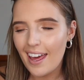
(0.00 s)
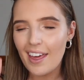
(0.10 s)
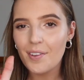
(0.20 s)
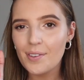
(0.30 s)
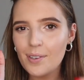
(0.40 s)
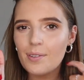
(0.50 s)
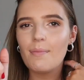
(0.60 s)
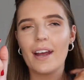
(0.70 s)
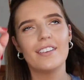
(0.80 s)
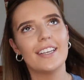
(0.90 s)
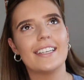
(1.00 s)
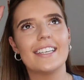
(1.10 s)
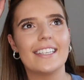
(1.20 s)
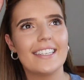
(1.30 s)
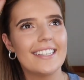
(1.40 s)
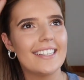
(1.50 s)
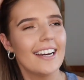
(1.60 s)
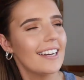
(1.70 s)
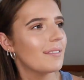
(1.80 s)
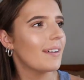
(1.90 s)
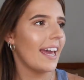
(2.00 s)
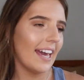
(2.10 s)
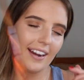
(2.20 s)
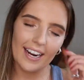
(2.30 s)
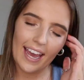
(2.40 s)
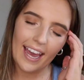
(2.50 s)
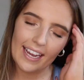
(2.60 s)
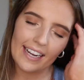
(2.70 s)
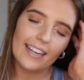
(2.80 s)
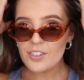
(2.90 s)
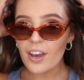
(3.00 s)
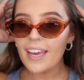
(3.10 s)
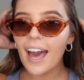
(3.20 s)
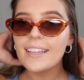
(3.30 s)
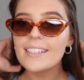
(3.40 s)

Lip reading: and those little metal things get stuck in my hair and I hate So yeah,